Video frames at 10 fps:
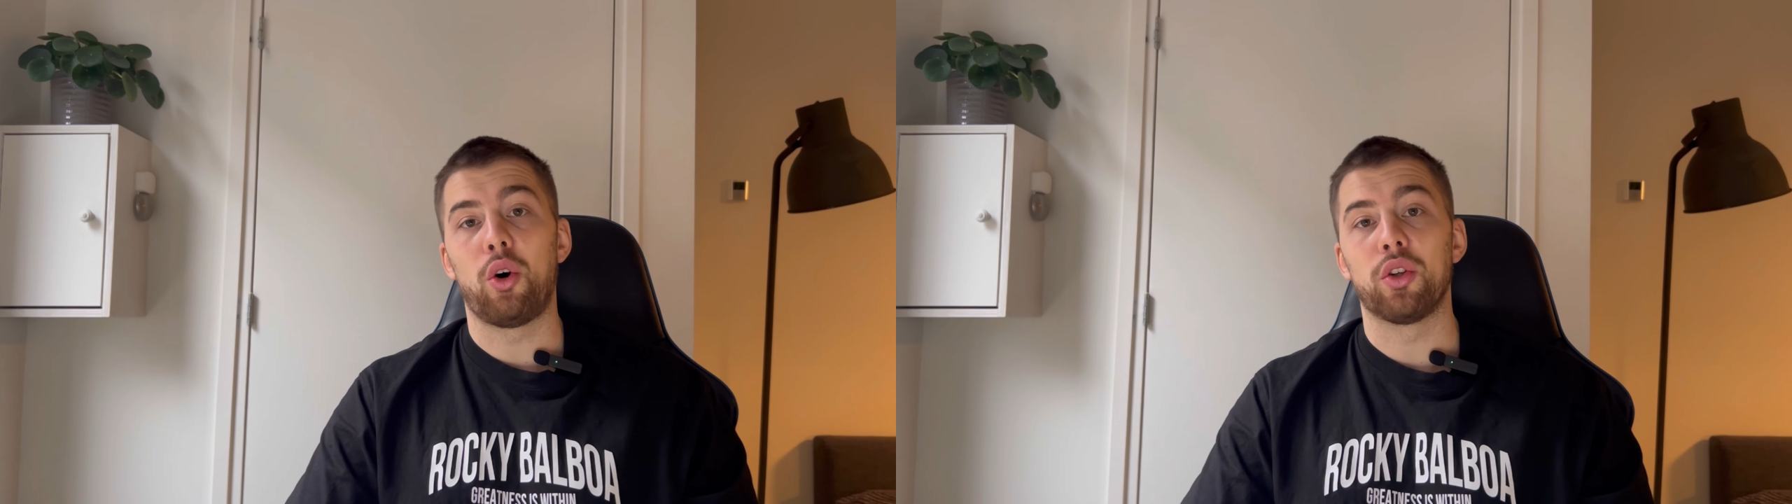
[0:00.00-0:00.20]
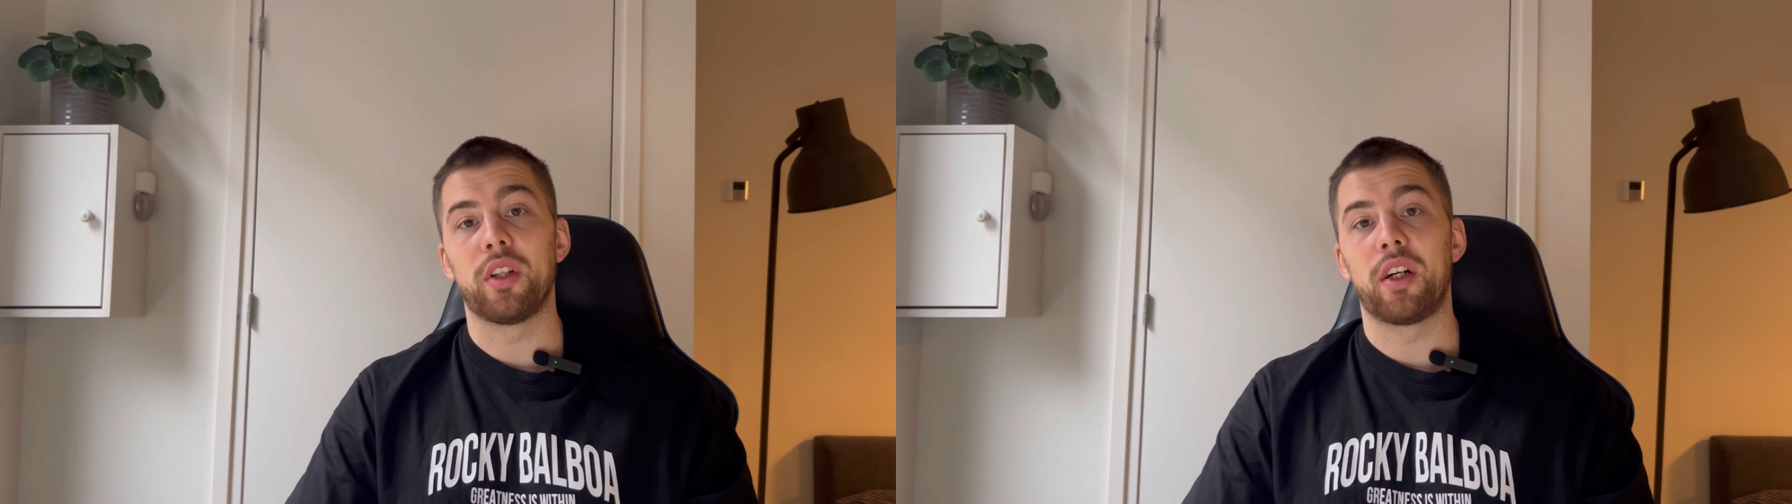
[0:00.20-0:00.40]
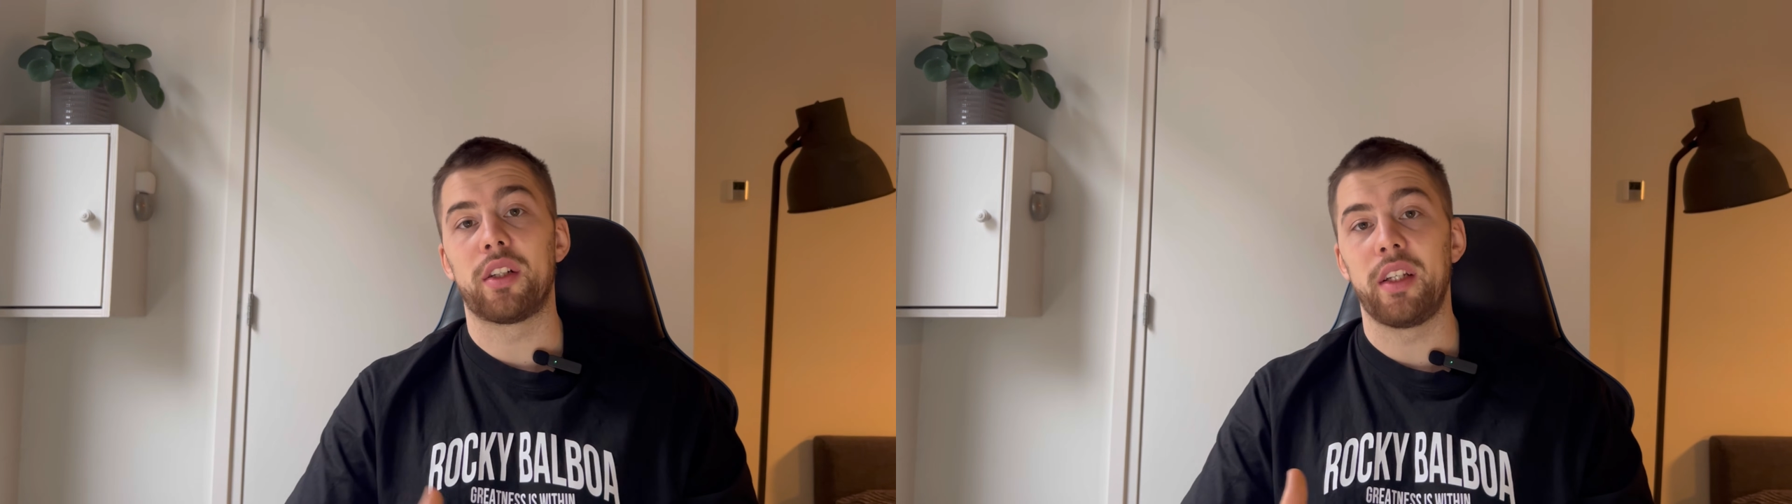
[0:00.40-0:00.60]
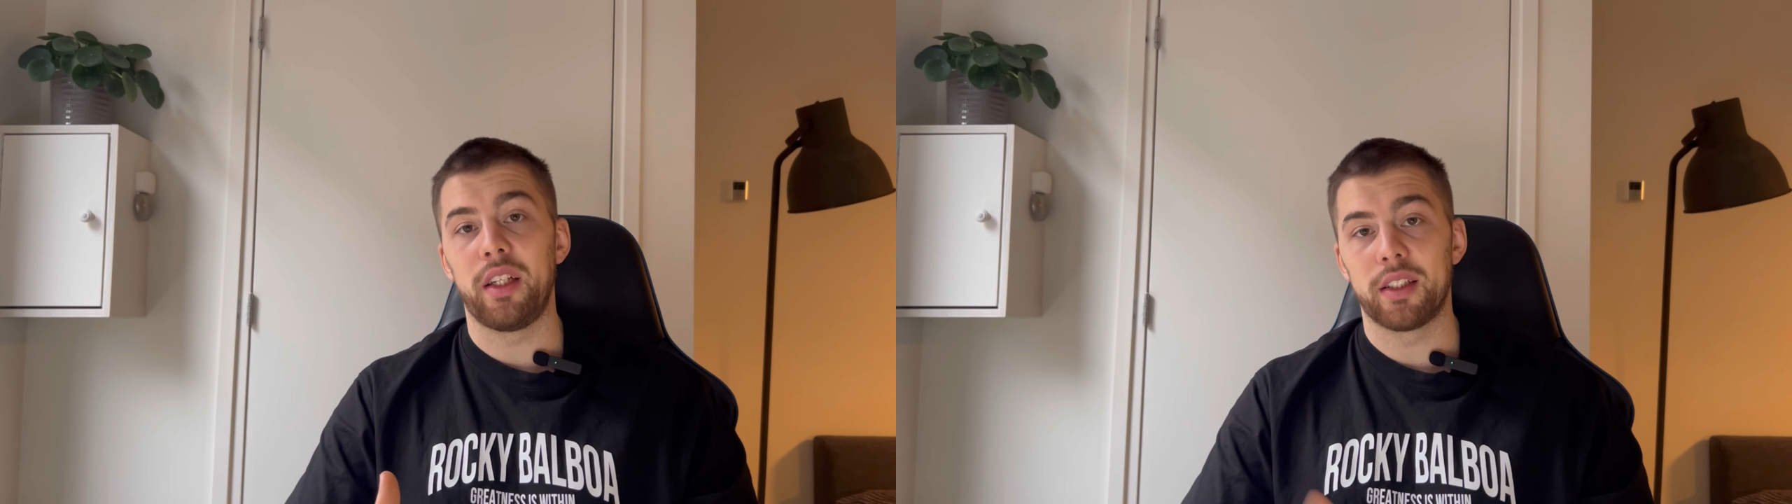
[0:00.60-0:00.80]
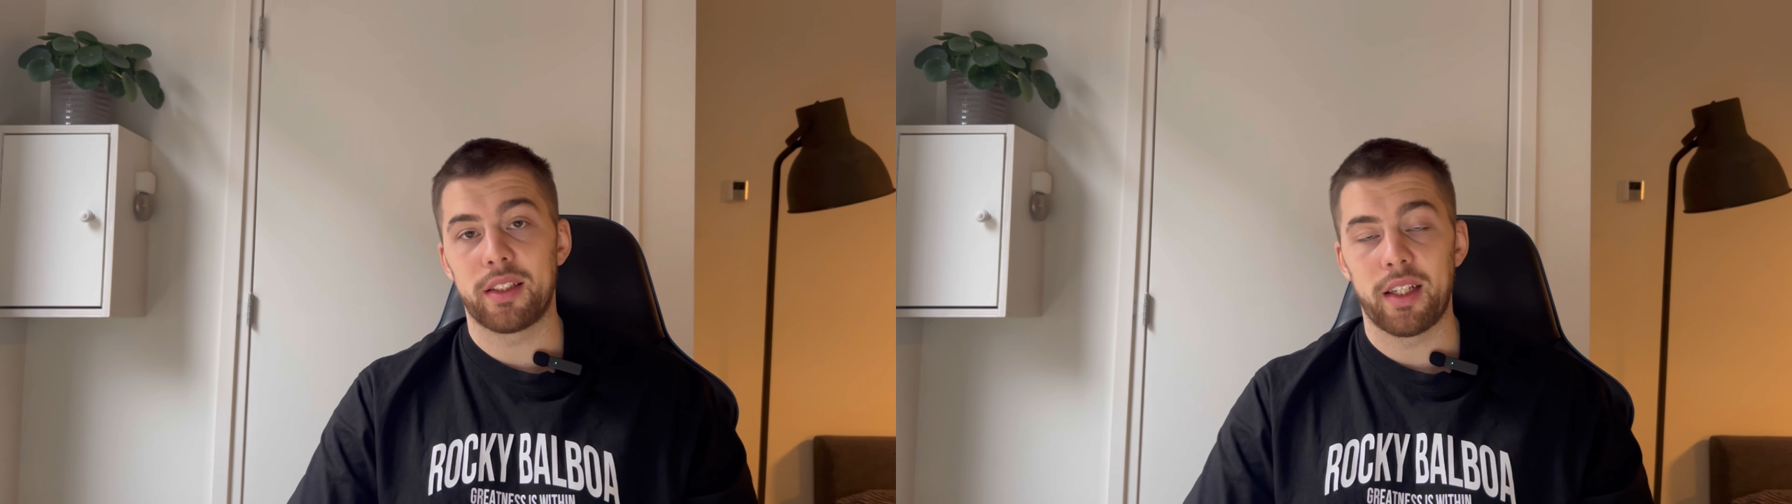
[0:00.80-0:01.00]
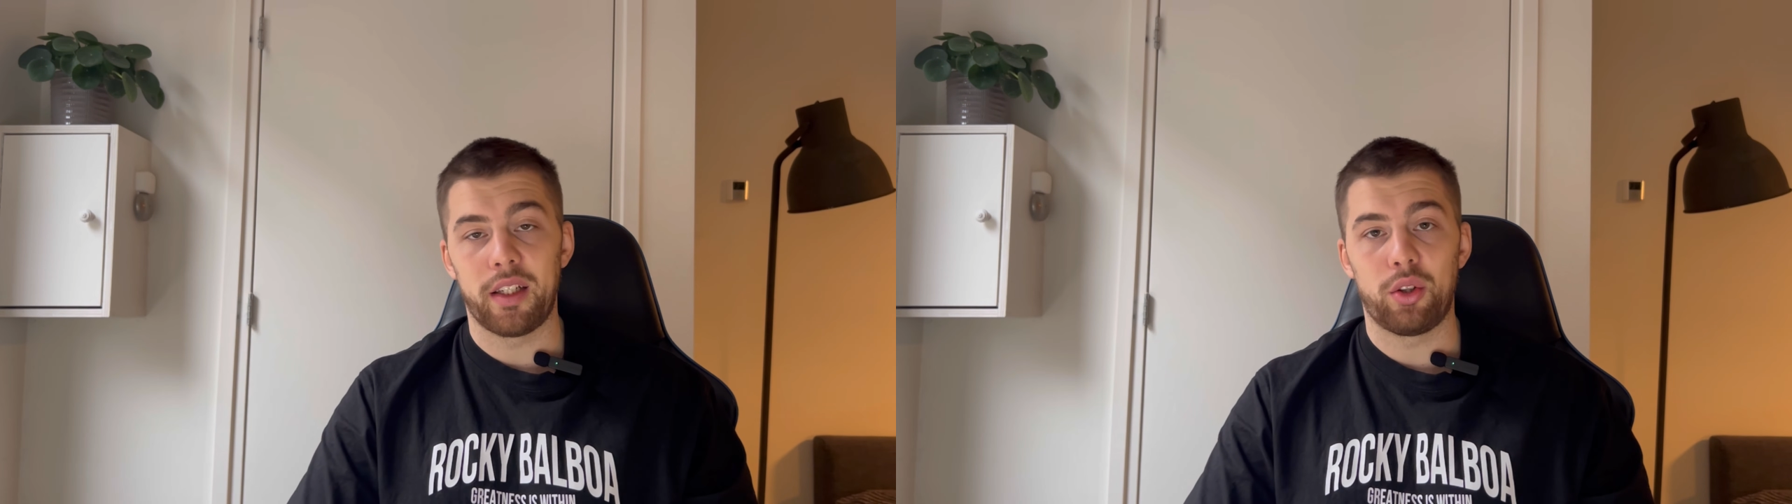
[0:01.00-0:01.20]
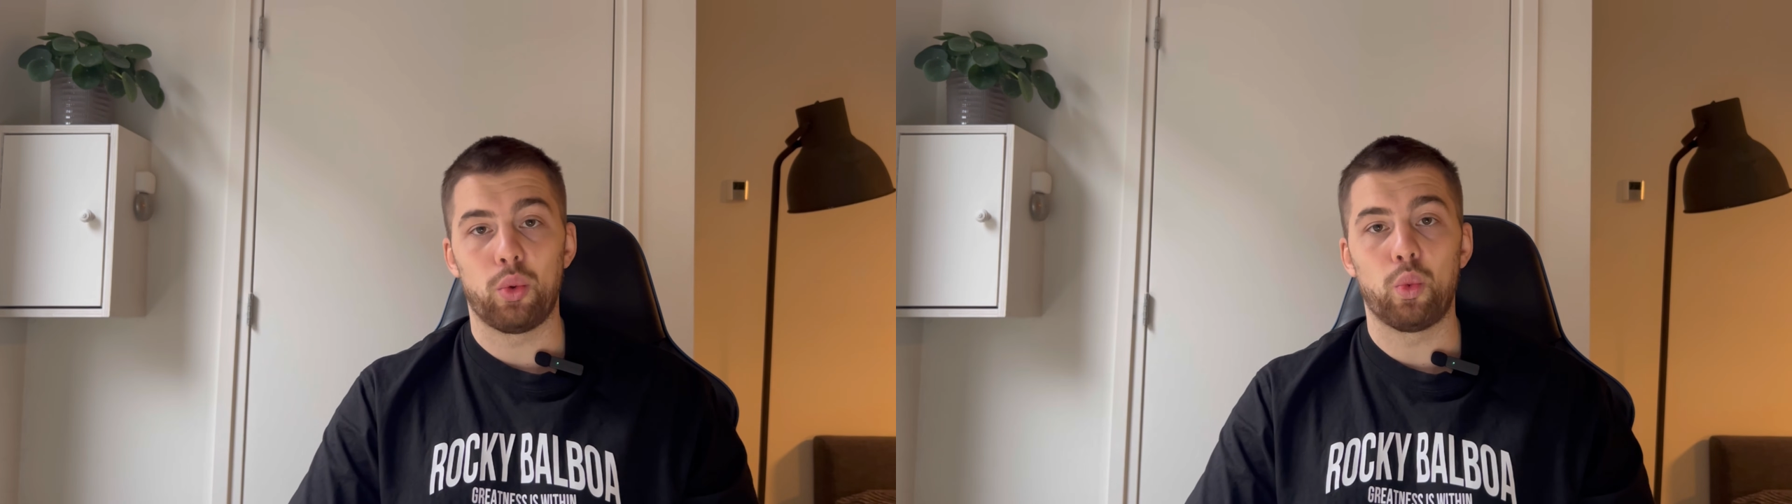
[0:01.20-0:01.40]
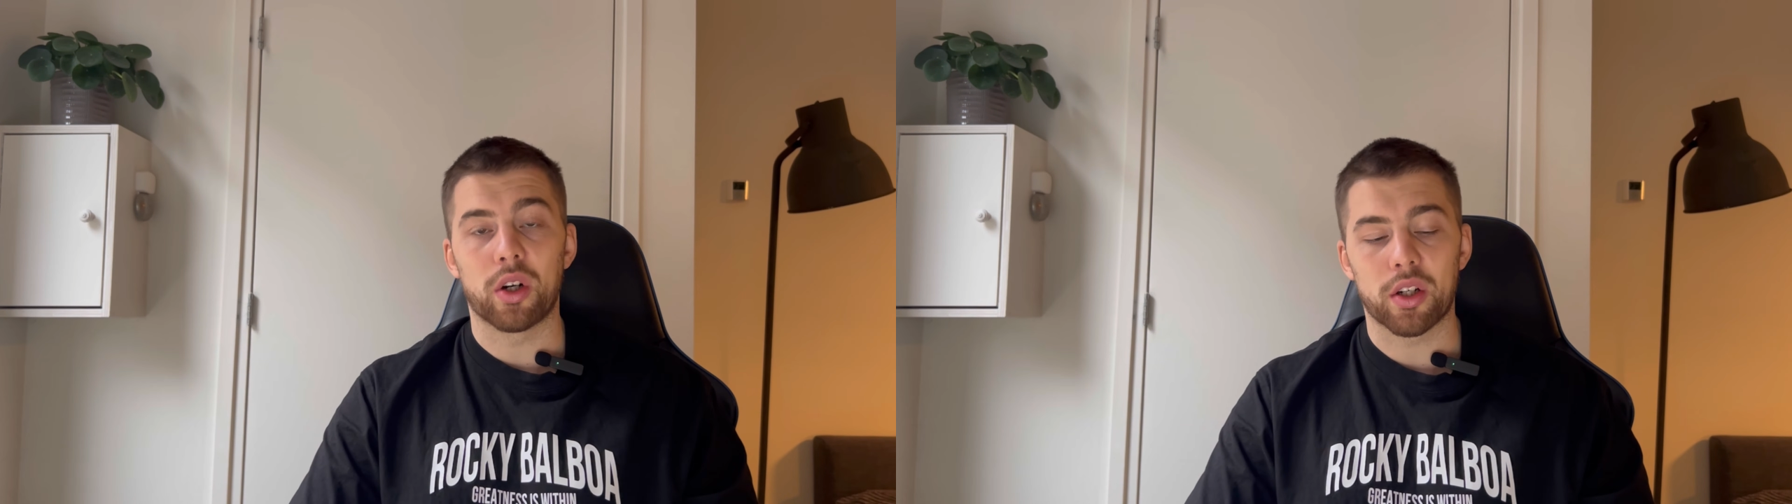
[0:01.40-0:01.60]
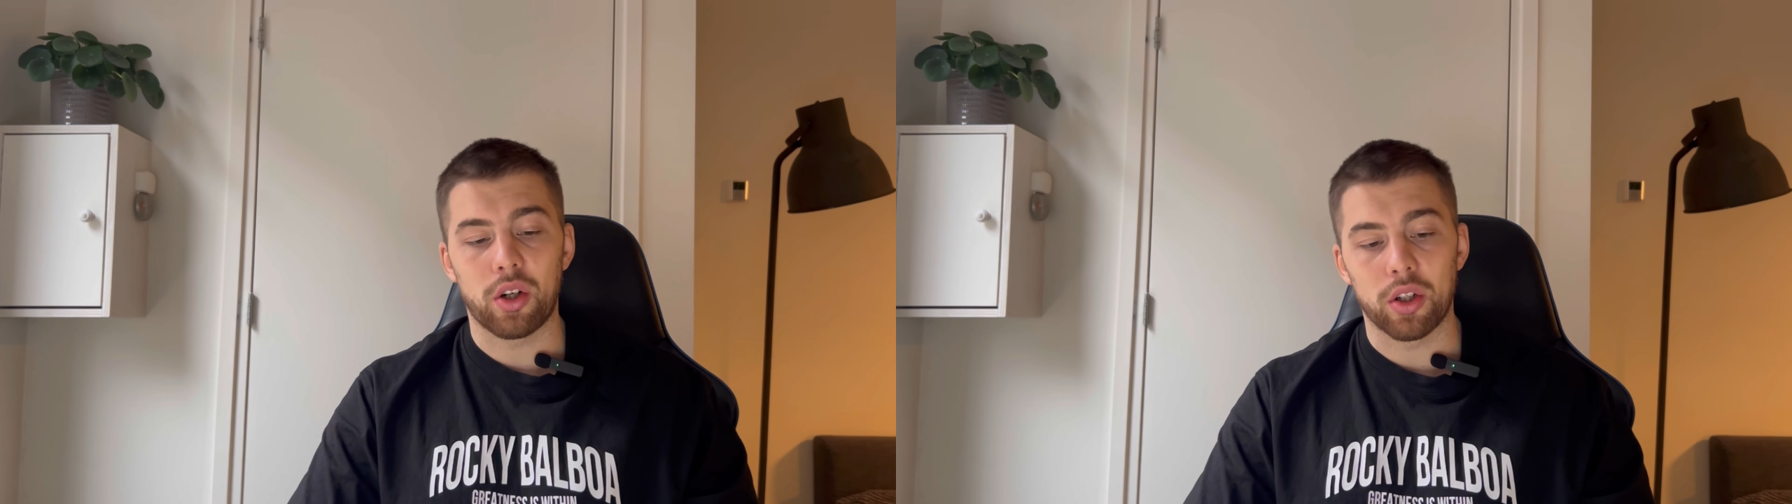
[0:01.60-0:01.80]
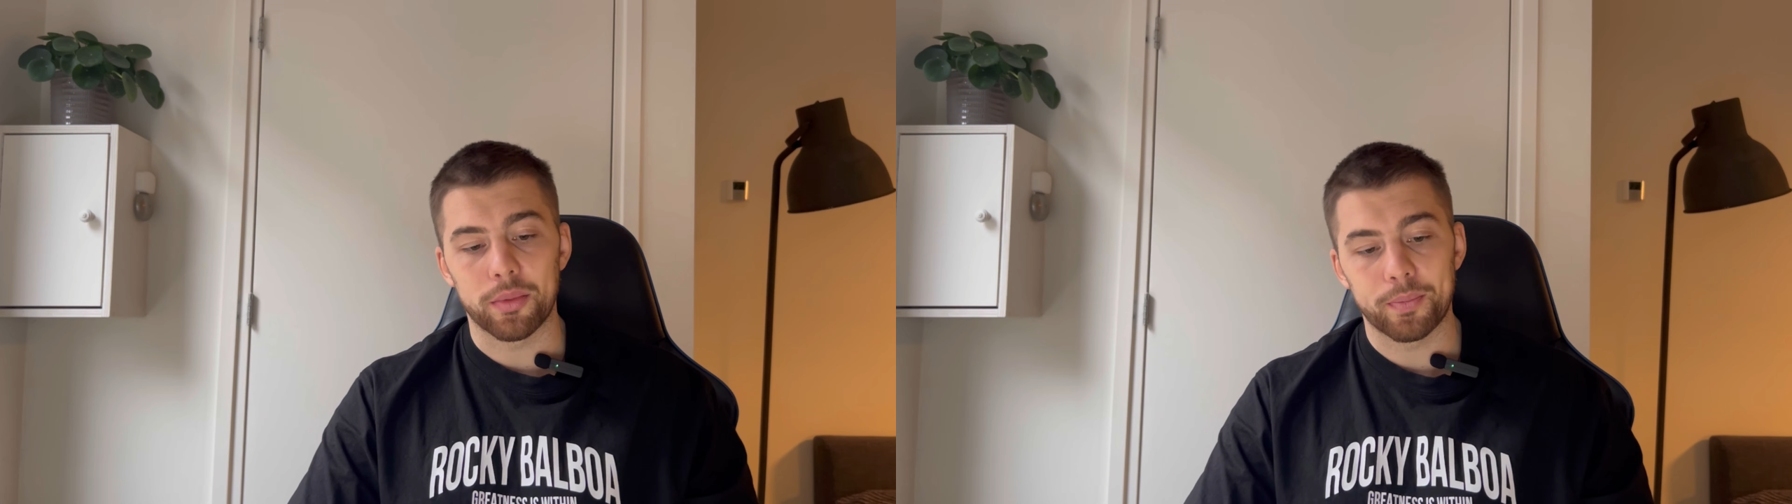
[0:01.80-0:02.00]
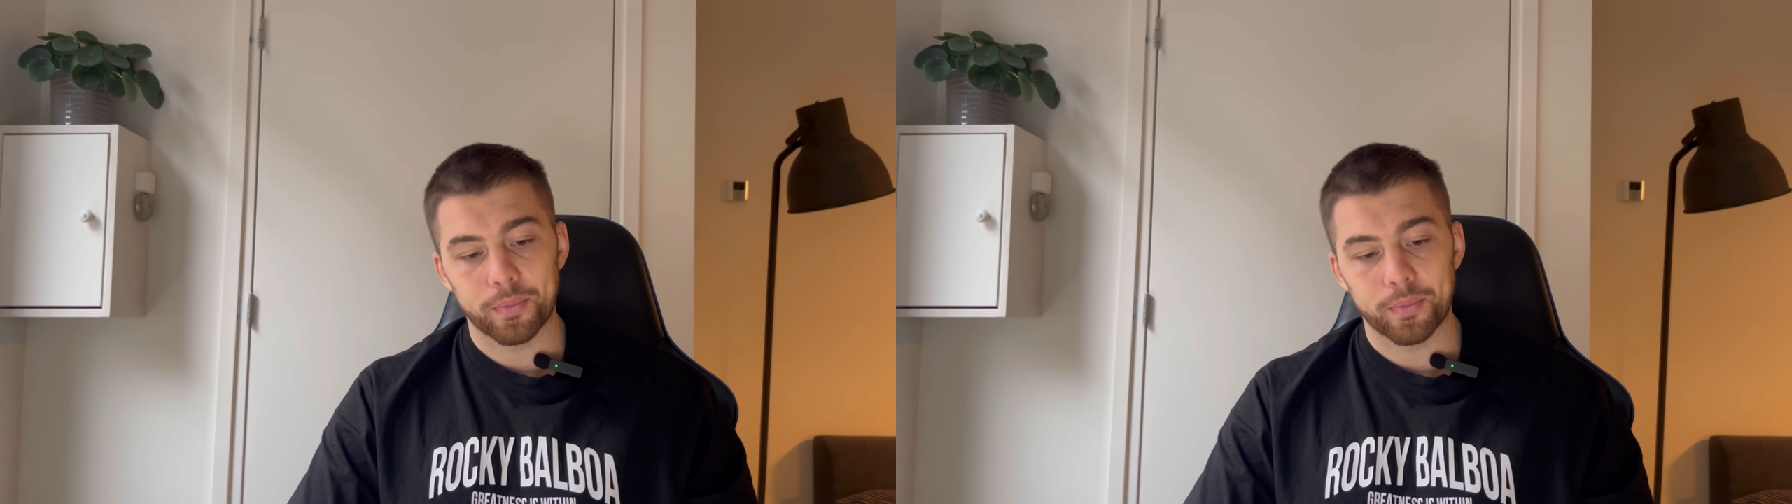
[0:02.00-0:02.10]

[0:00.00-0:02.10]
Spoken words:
on their things they need to work on.